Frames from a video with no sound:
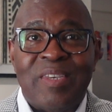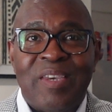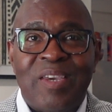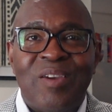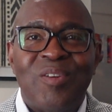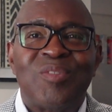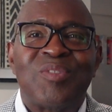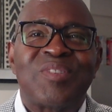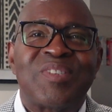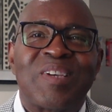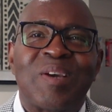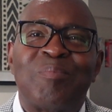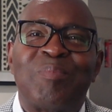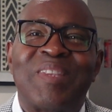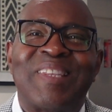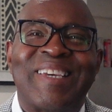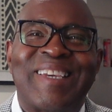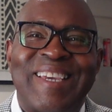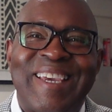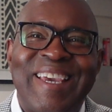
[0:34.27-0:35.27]
Here are some
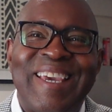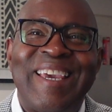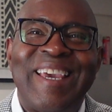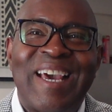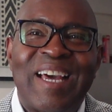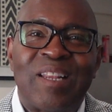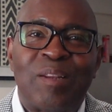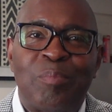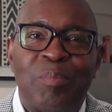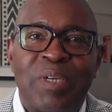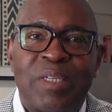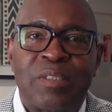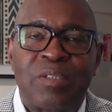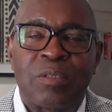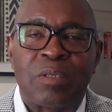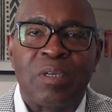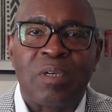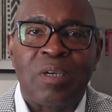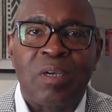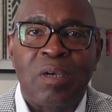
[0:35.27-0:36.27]
of the key
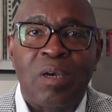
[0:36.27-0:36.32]
elements